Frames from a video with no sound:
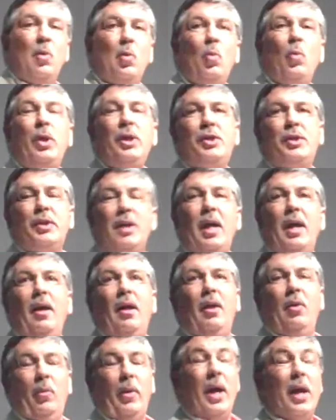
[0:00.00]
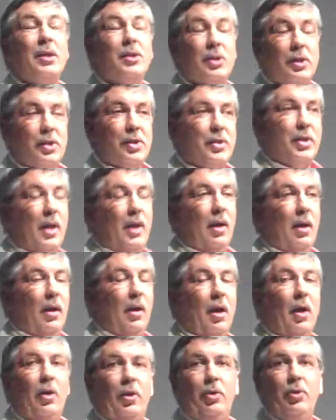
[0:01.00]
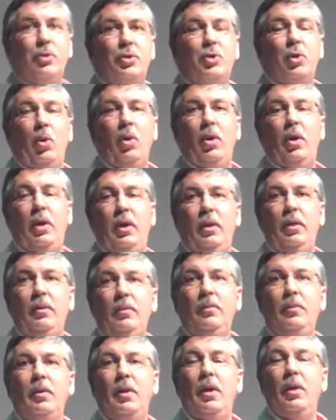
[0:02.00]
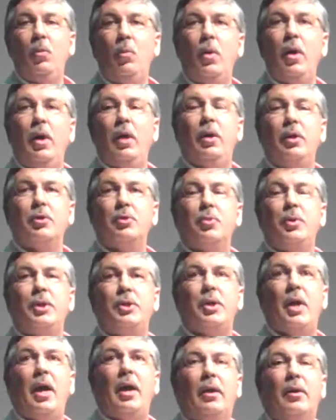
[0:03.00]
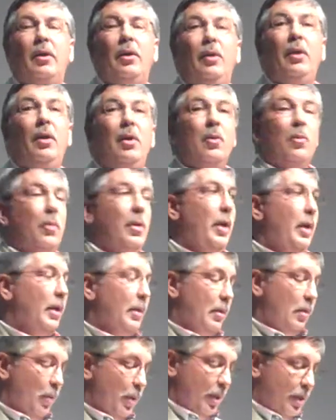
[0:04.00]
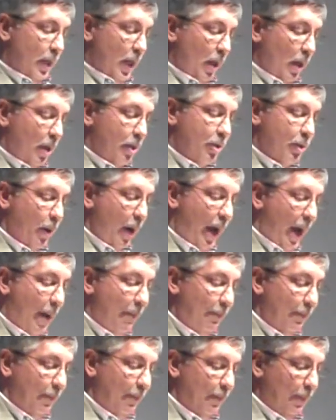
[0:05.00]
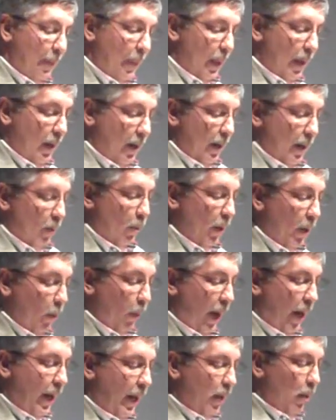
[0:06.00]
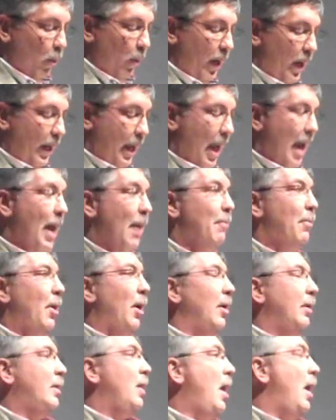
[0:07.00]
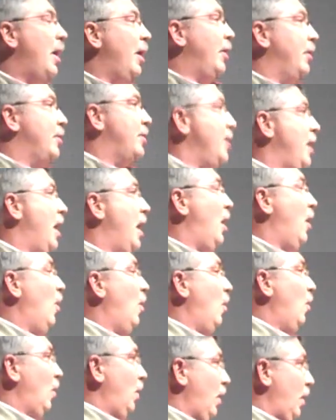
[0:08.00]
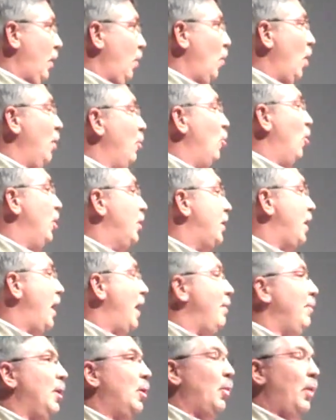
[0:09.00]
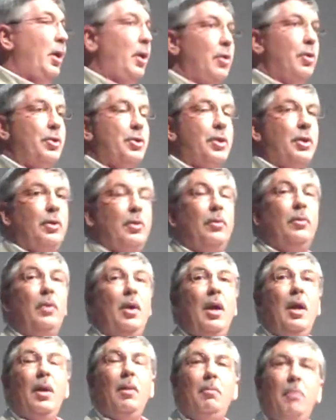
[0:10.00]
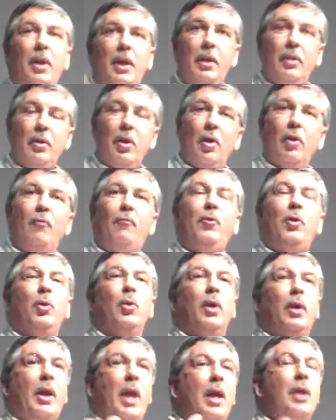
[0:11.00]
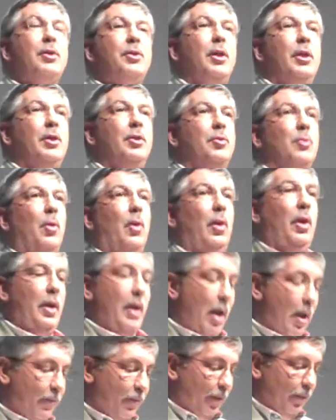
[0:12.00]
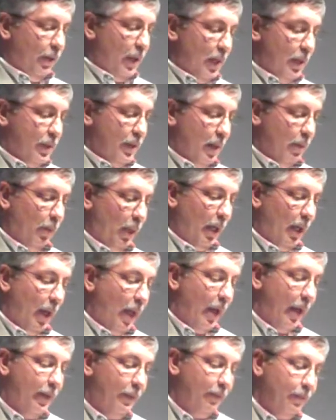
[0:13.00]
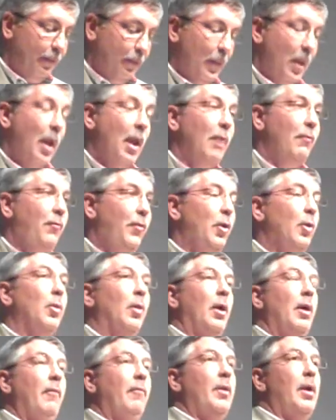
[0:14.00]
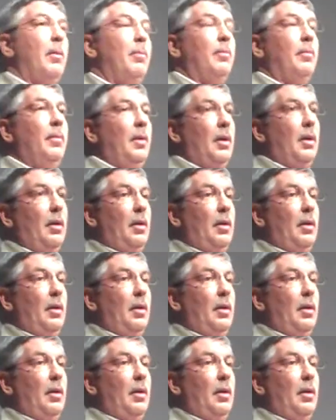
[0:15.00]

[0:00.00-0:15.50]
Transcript: We actually sell our used oil where it is recycled. We sell our scrap. We recount our tires now one more time than we used to, meaning there are fewer casings rolling off of the assembly line and fewer of them